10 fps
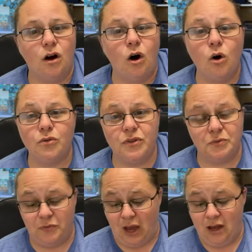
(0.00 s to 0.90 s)
Oh,
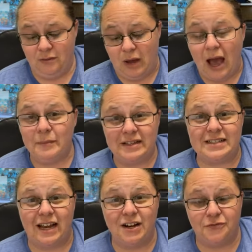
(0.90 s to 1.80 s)
the, I'm, I'm
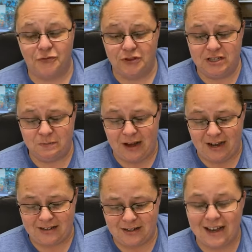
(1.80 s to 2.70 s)
excited for this
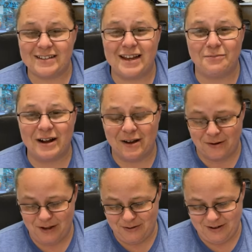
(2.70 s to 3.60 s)
box. Hi, Sabra. How
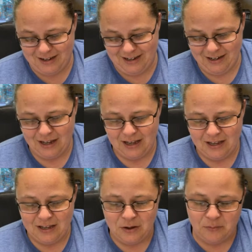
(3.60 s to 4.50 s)
are you, honey?
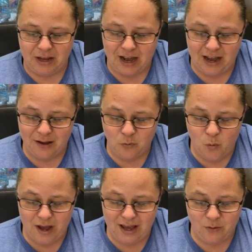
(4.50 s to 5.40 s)
But I am
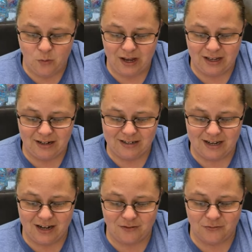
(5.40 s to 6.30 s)
way wicked
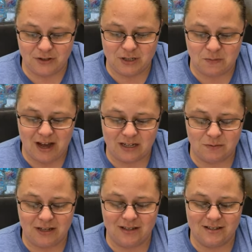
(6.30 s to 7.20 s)
excited for this box
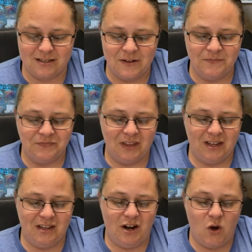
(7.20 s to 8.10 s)
because
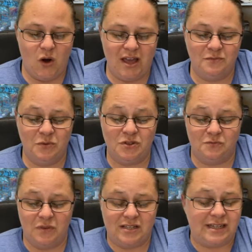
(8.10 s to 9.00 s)
you know, it was
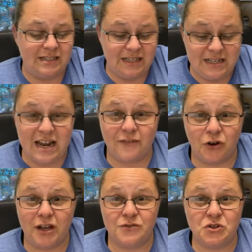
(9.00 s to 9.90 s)
Scentsy
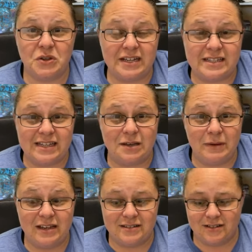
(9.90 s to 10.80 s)
never gives you like sneak
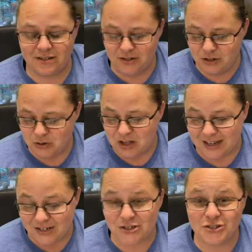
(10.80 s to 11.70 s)
peeks into the new
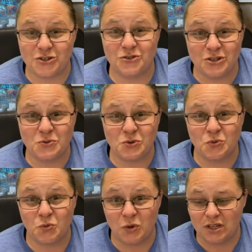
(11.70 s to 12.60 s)
collection, so this was
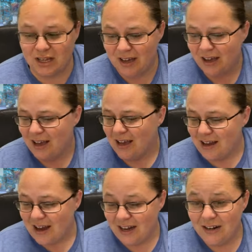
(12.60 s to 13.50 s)
really
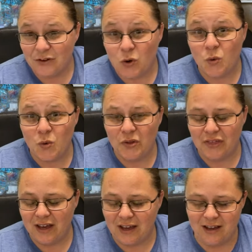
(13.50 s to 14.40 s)
kind of a cool
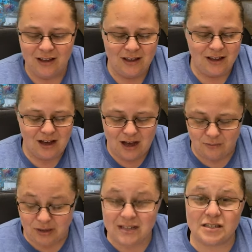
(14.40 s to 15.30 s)
thing
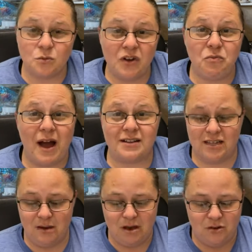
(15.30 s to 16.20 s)
uh, because the Whiff Box
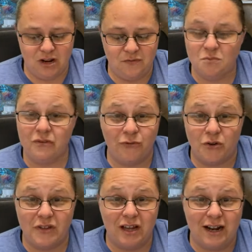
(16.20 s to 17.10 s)
came out even
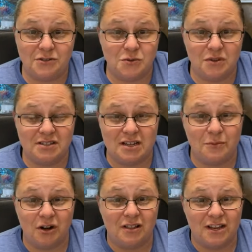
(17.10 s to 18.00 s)
before they announced when the
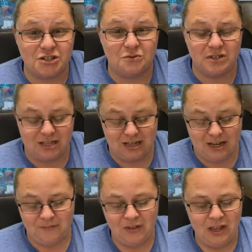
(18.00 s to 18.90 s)
summer collection was hitting.